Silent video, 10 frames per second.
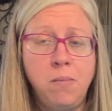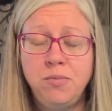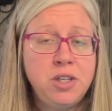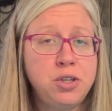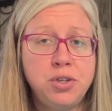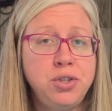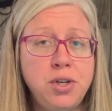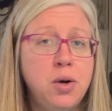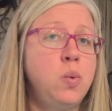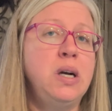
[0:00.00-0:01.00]
this is
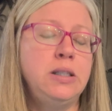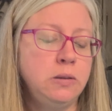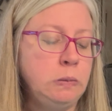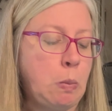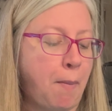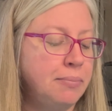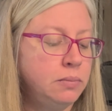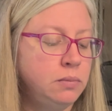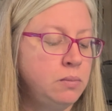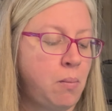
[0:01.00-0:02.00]
nowhere
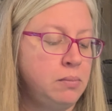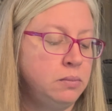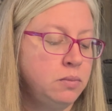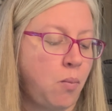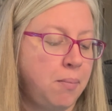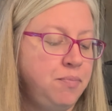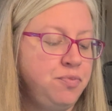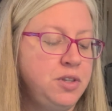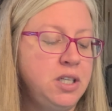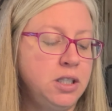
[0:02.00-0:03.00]

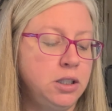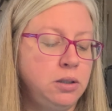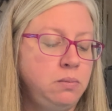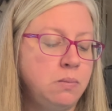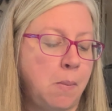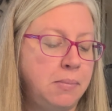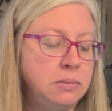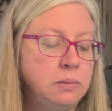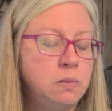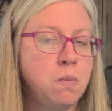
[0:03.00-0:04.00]
near
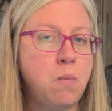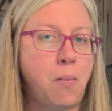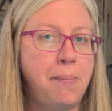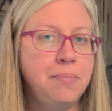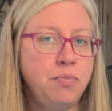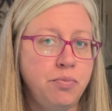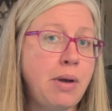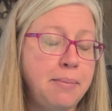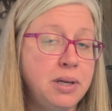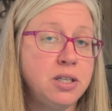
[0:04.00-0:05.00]

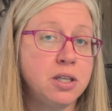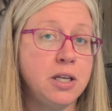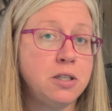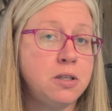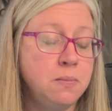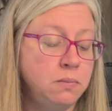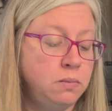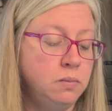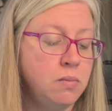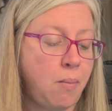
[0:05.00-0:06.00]
my biscuits.
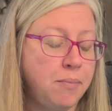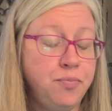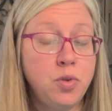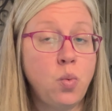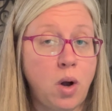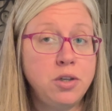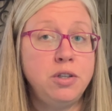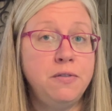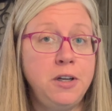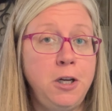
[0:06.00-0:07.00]
Watch
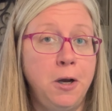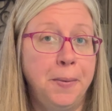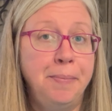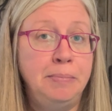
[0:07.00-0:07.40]
the video